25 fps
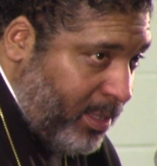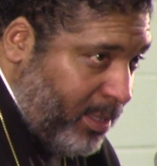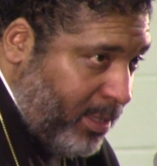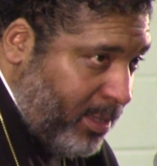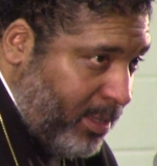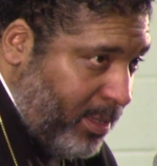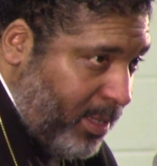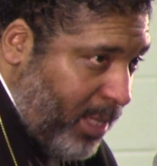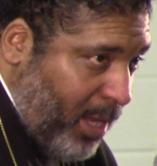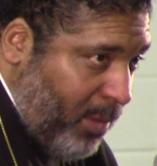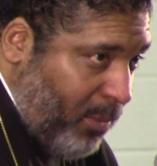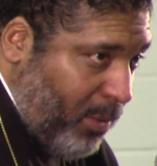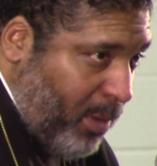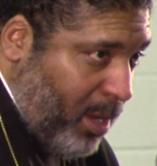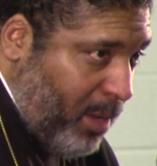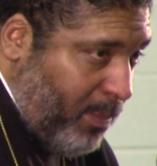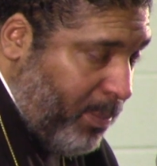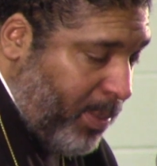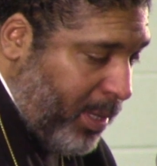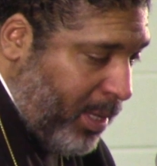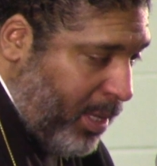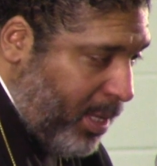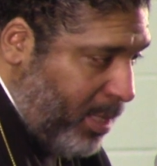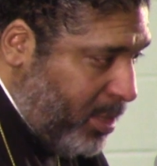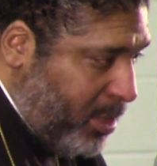They were
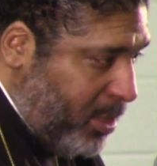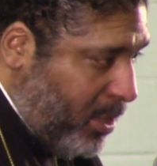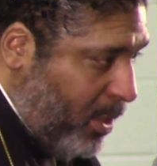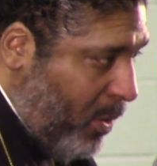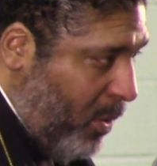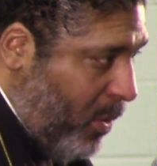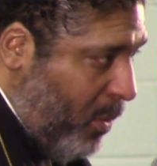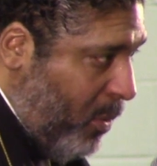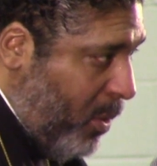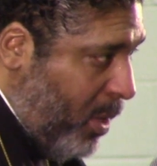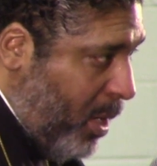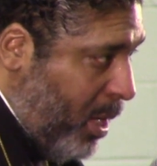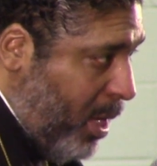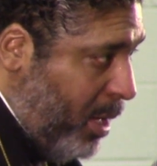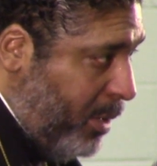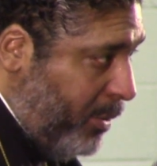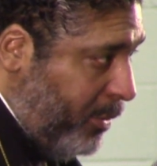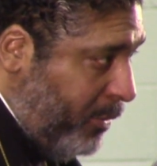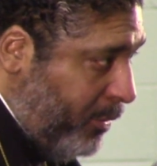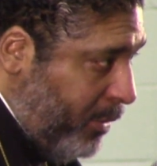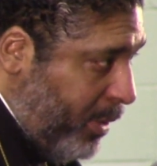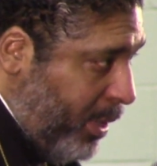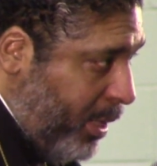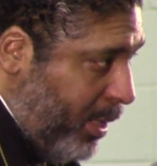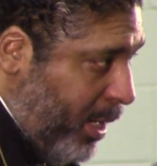up against a whole
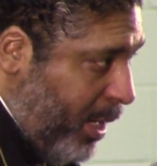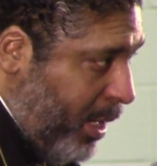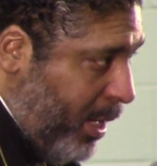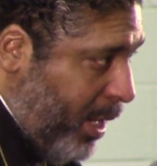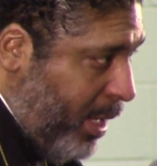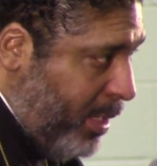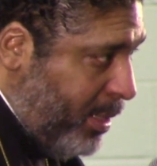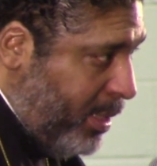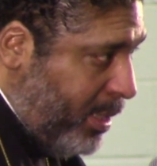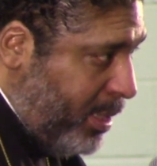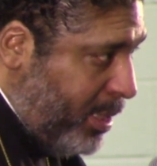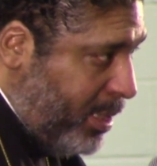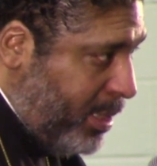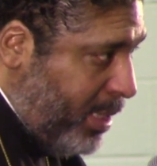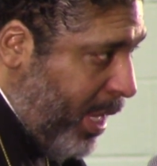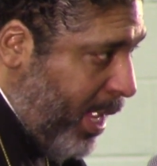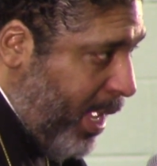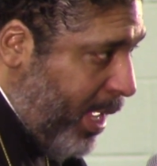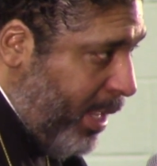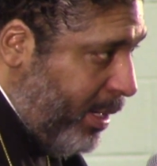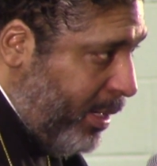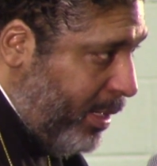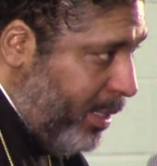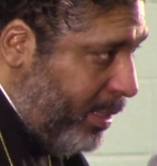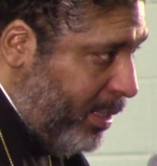country that had
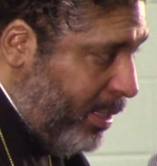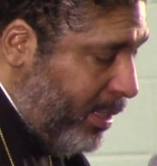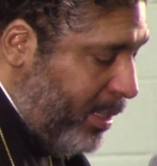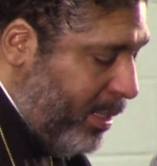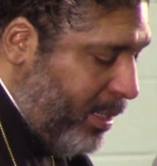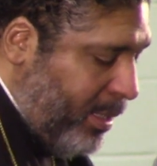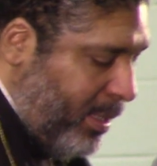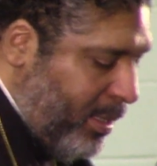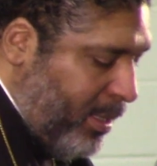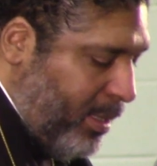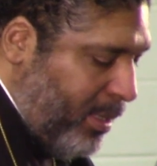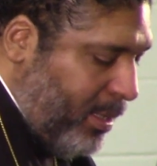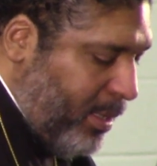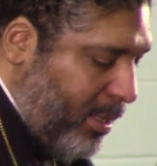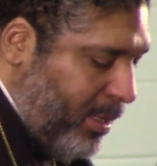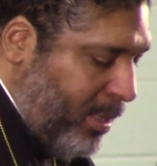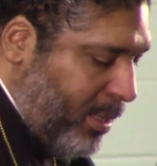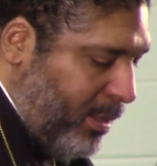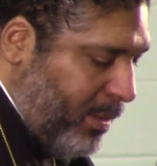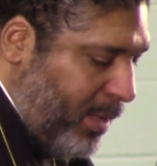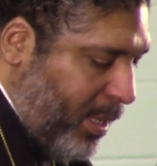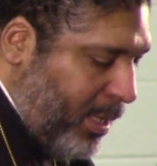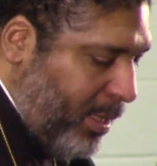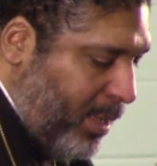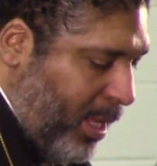decided
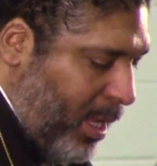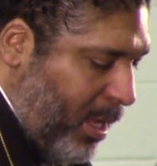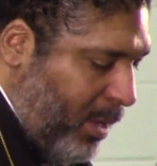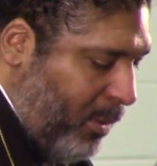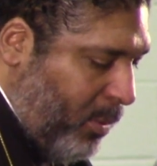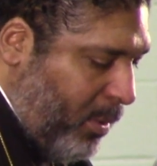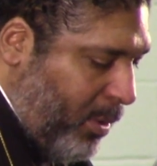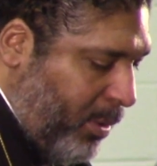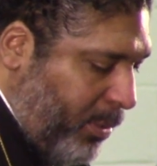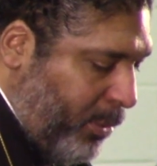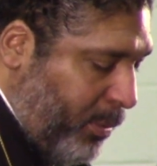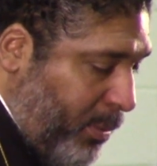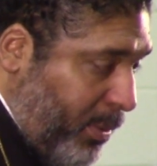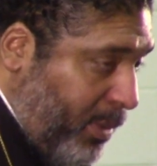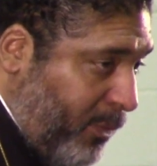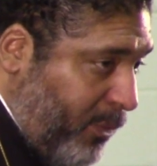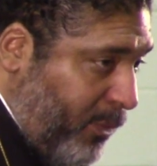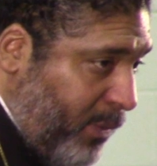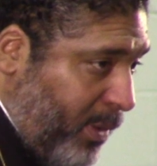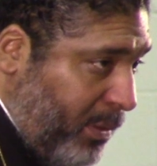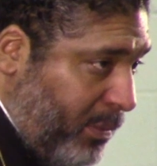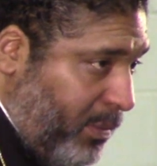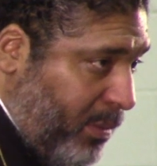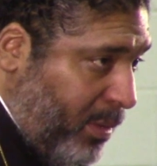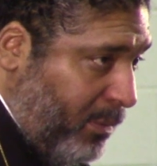that they were
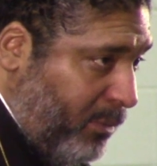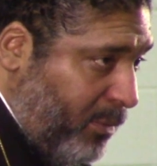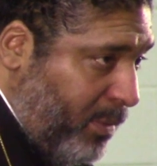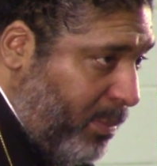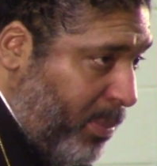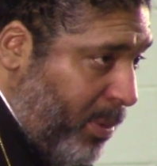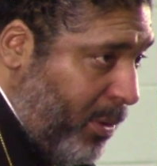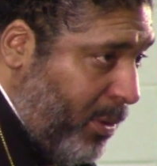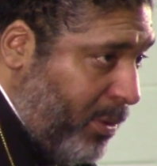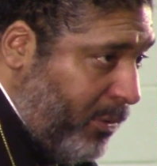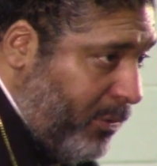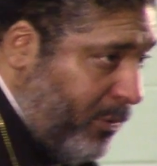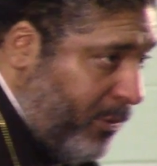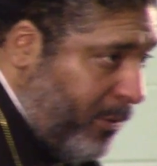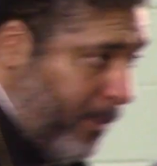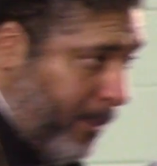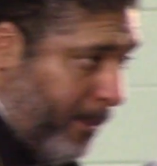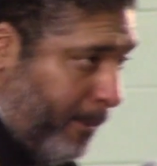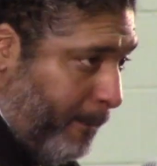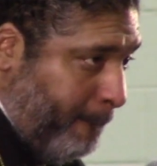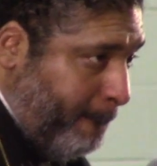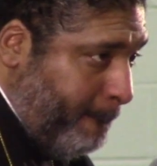3/5 of a person.